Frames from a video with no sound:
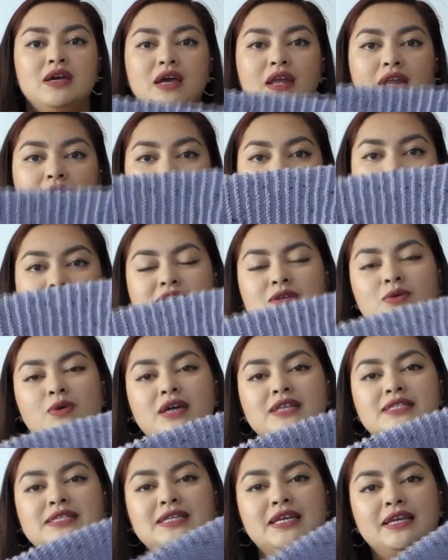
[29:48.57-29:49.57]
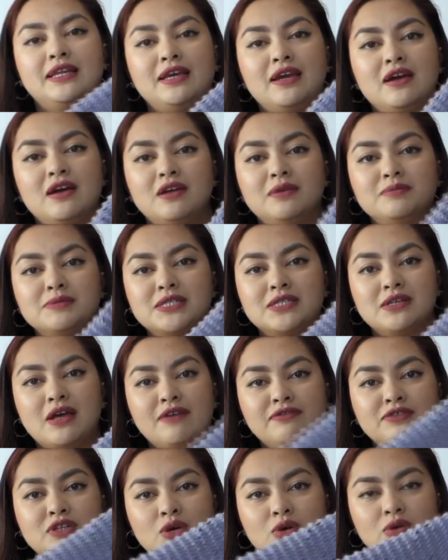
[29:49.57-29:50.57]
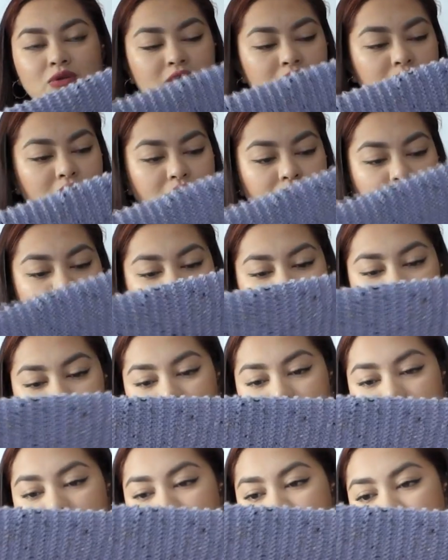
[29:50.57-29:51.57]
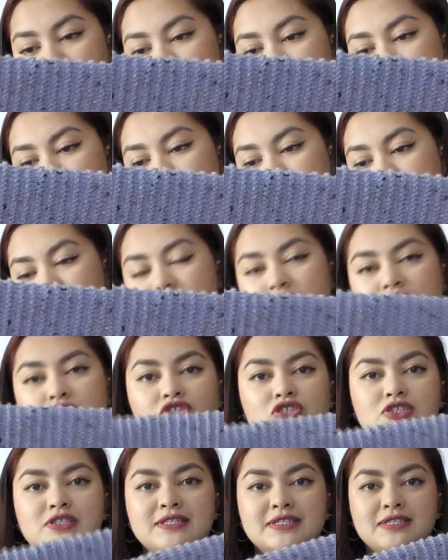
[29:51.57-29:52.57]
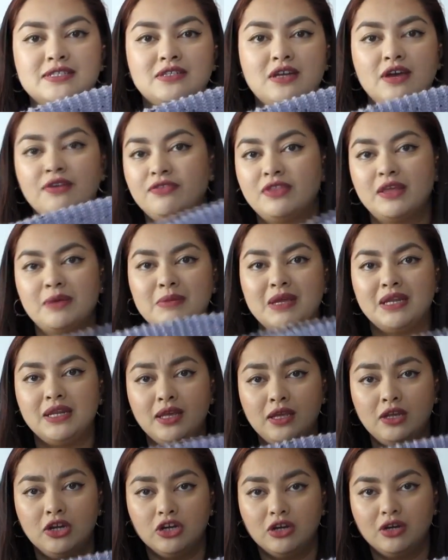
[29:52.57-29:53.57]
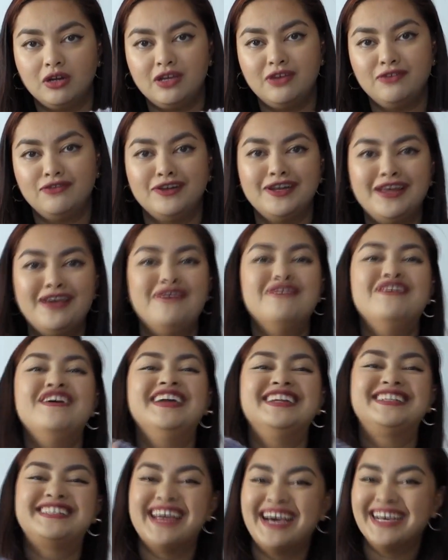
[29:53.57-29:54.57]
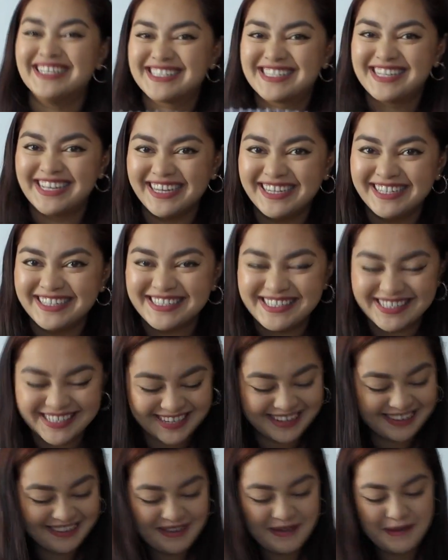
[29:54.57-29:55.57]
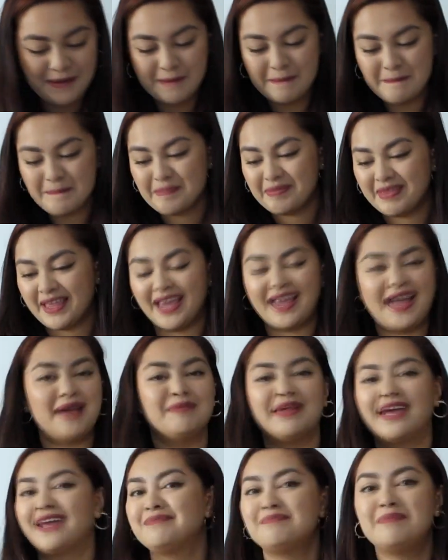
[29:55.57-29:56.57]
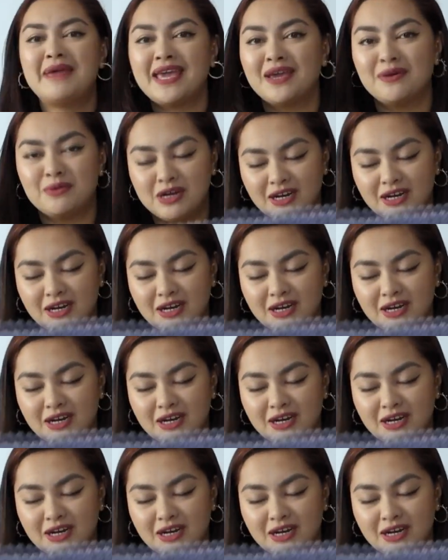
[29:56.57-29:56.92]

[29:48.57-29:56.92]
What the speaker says: and it has quite skinny arms, so I've told her to just stuff them in here, even if it doesn't. Like, I'm like, make it